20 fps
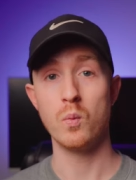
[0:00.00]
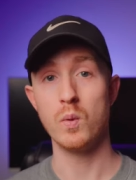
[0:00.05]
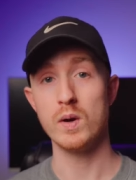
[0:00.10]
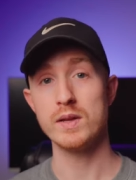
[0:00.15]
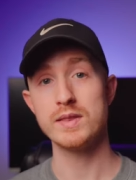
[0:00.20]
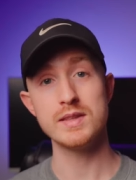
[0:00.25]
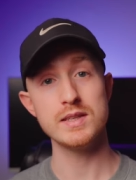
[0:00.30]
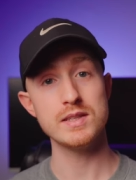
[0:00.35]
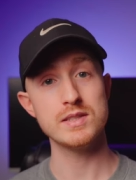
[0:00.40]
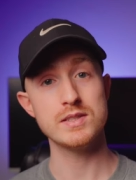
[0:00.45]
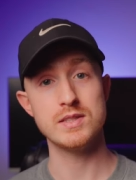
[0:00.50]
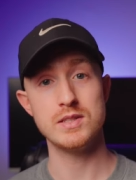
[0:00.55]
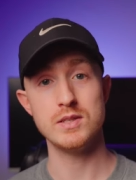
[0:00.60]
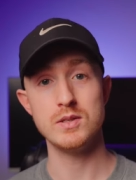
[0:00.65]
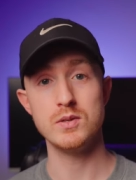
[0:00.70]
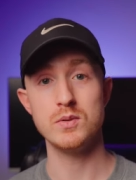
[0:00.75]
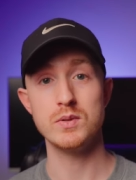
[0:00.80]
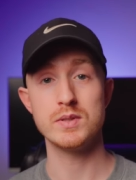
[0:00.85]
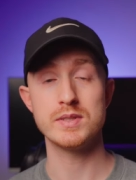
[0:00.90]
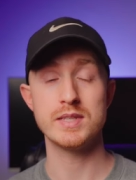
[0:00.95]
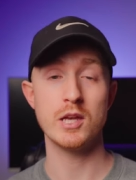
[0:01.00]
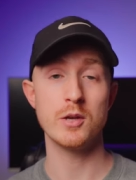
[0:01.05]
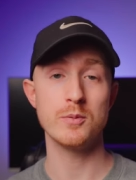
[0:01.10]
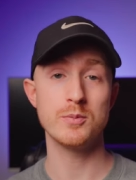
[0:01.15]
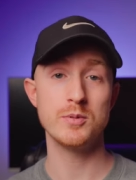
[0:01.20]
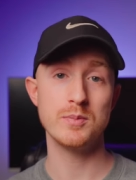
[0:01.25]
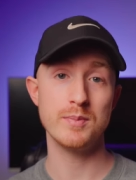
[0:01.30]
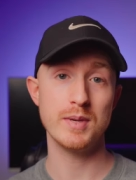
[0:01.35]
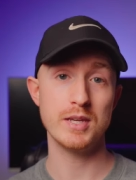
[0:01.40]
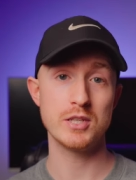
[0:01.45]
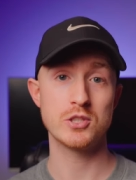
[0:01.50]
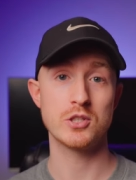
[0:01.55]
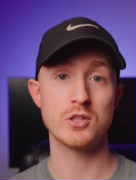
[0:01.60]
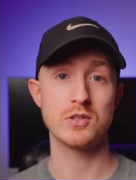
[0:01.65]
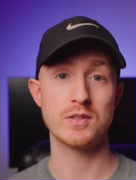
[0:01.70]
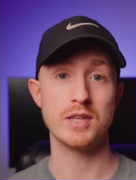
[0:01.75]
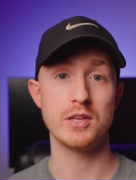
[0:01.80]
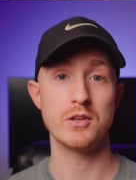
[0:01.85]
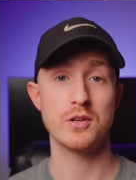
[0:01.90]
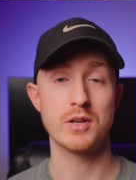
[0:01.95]
What these do is help you make sure
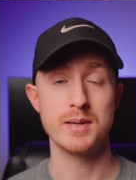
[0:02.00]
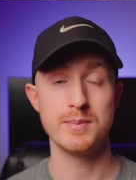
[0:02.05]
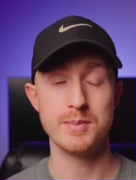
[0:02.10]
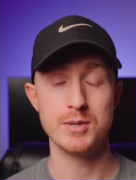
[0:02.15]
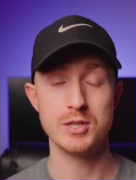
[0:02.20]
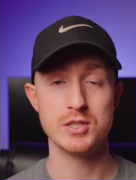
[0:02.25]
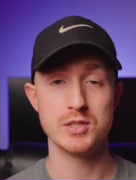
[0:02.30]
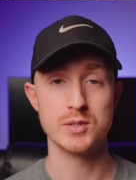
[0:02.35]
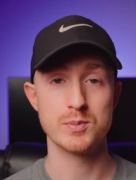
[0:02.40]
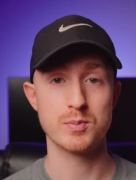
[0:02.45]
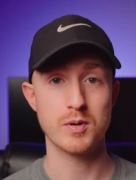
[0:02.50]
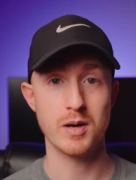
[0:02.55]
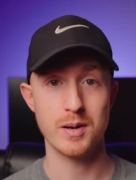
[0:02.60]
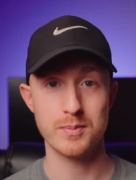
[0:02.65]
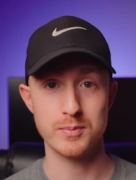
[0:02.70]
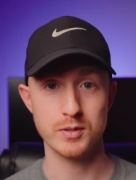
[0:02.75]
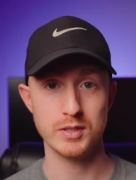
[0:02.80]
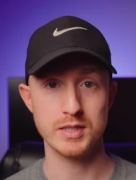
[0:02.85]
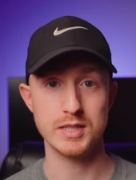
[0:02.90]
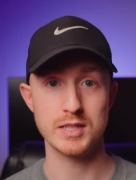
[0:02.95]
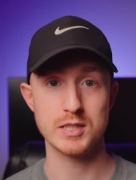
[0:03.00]
that your image is properly